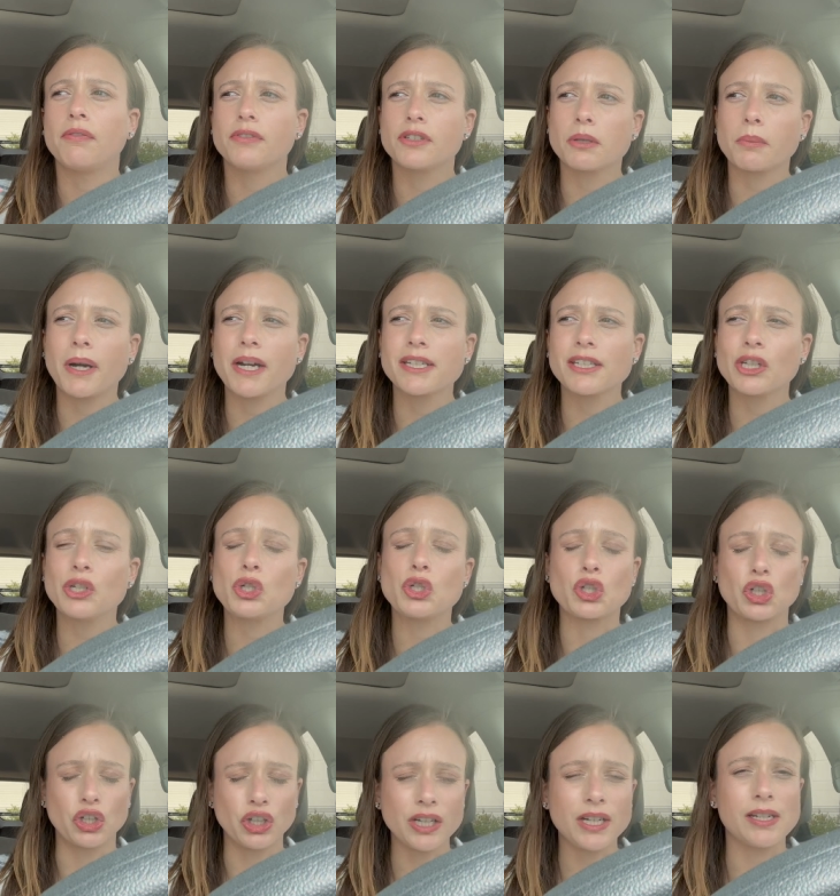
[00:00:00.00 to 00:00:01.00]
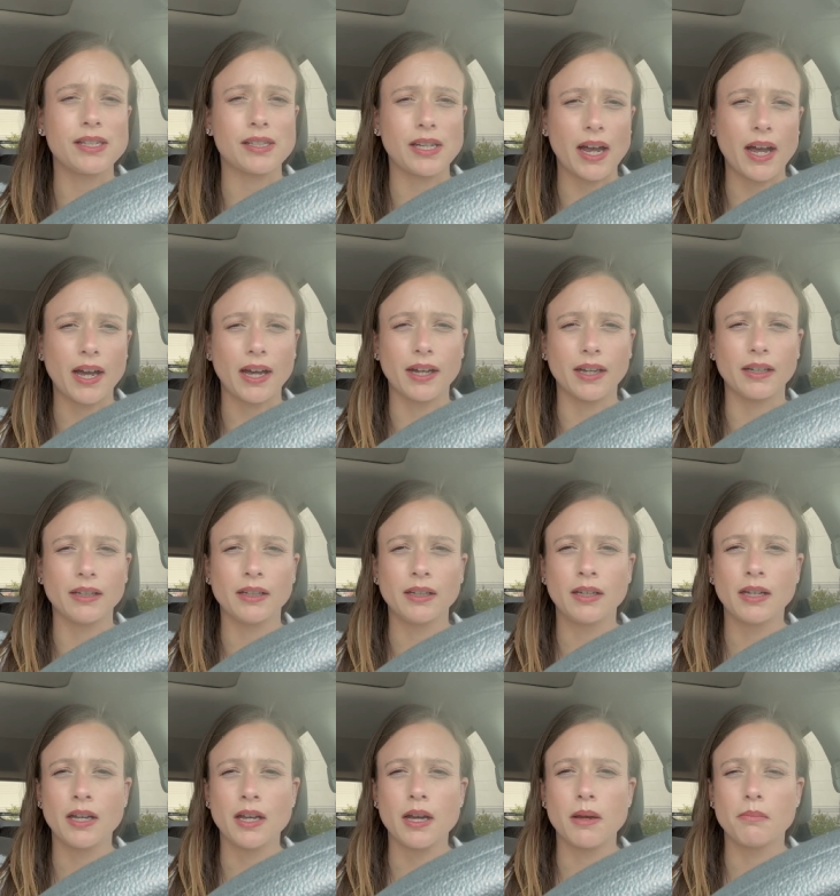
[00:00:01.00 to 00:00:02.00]
surprisingly Journeys had
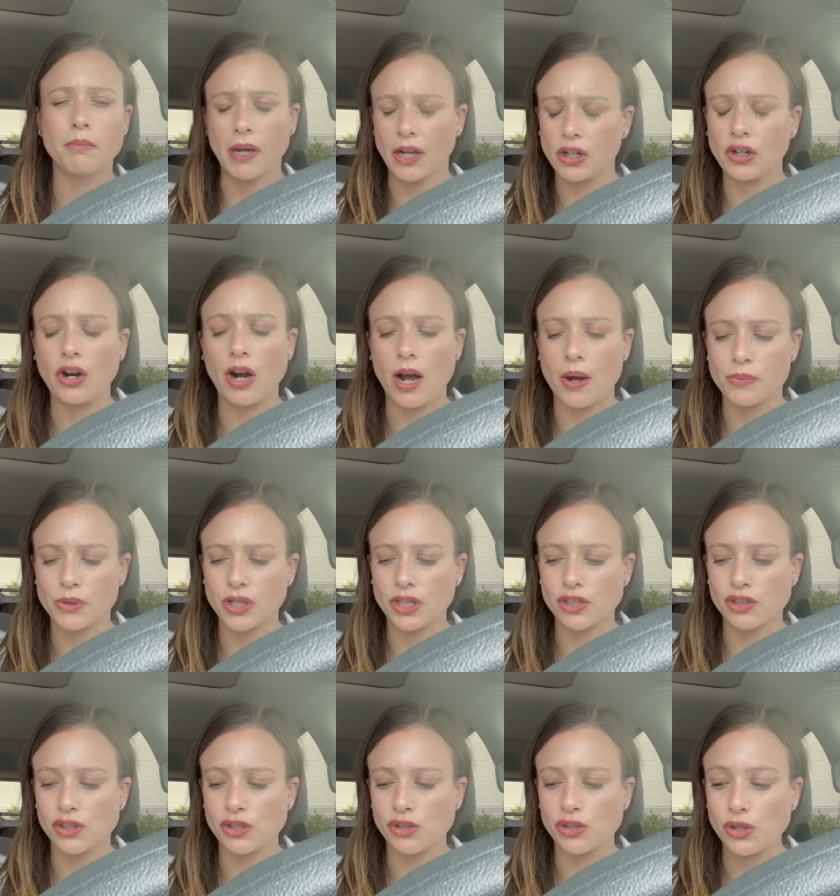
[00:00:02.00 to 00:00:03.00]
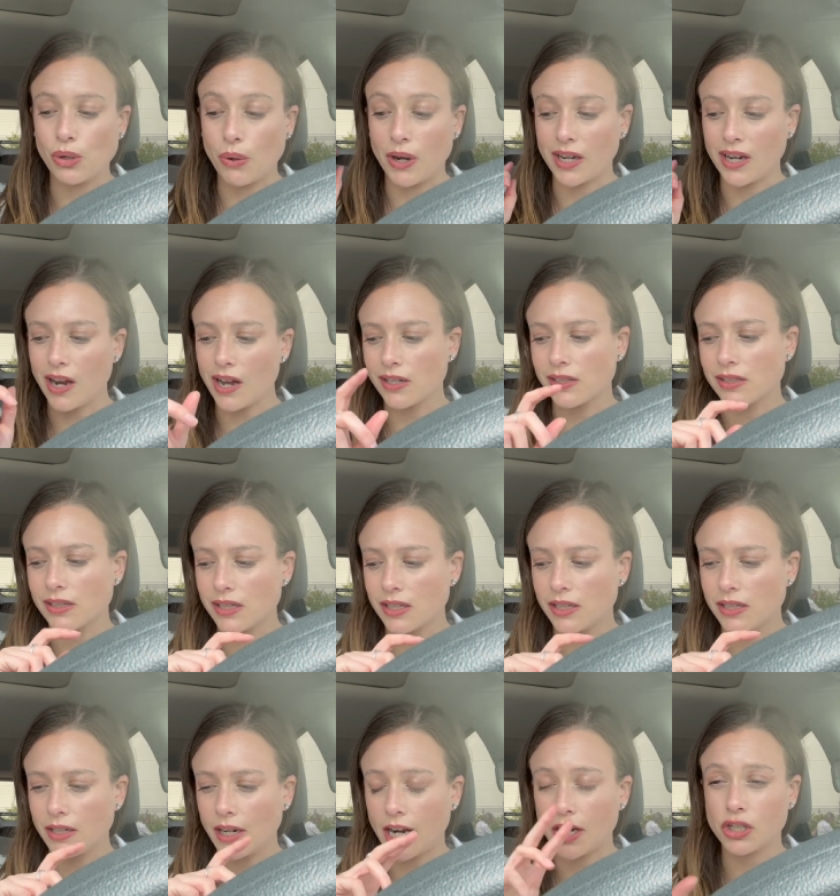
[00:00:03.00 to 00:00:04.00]
better options. And so I got
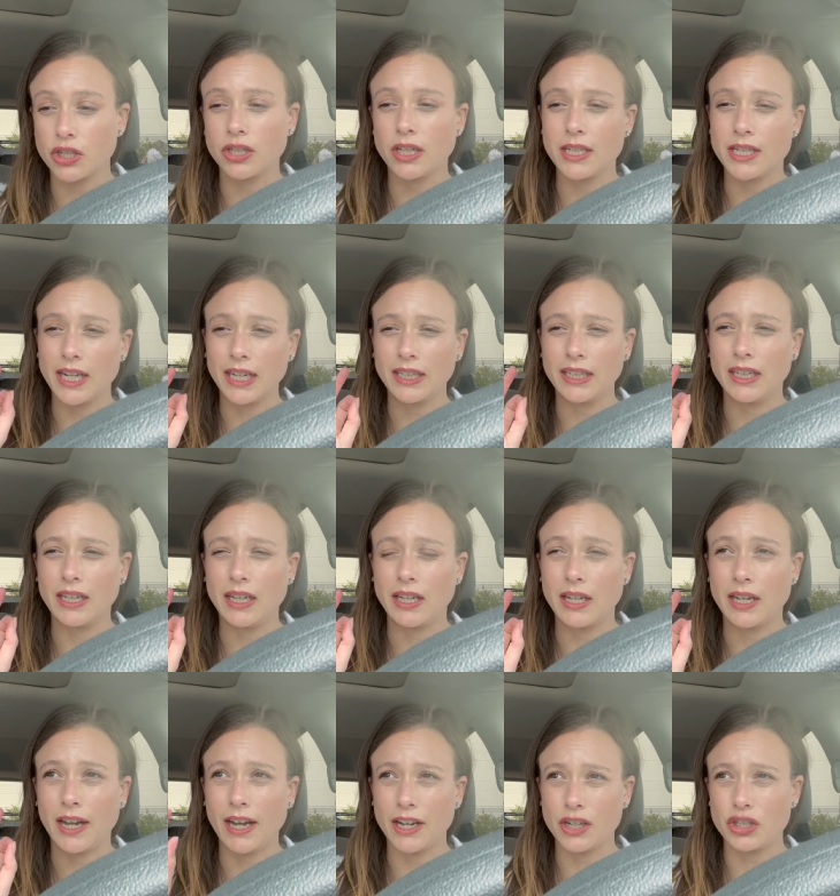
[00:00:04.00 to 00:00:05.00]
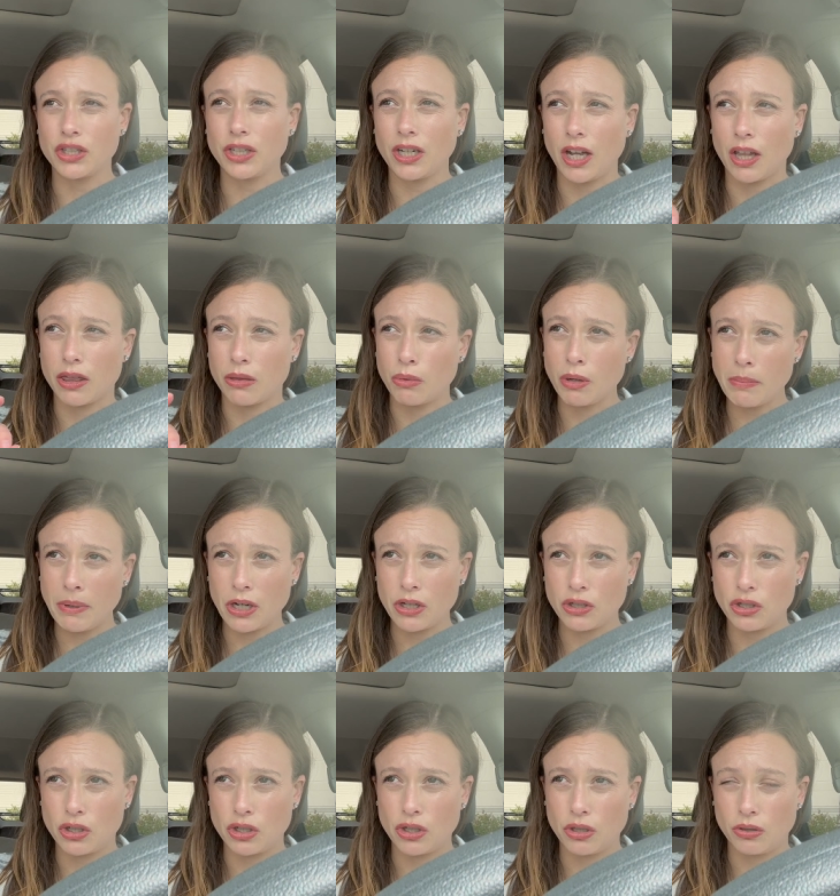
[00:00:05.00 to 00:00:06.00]
actually, tech, uh, I actually got three pairs
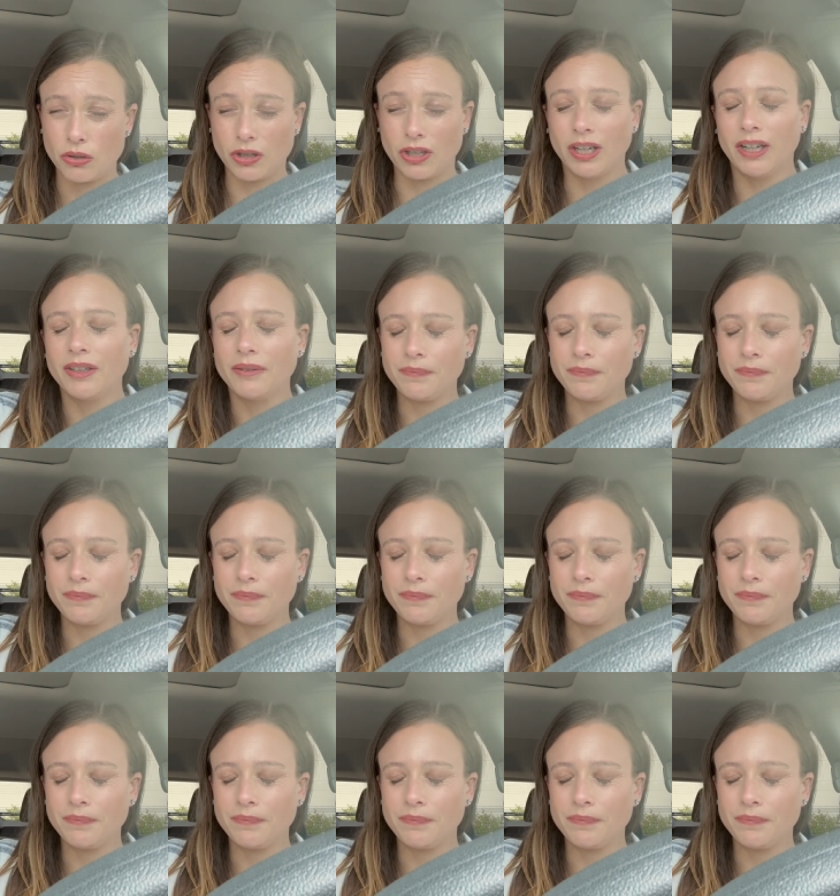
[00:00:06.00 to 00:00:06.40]
of shoes.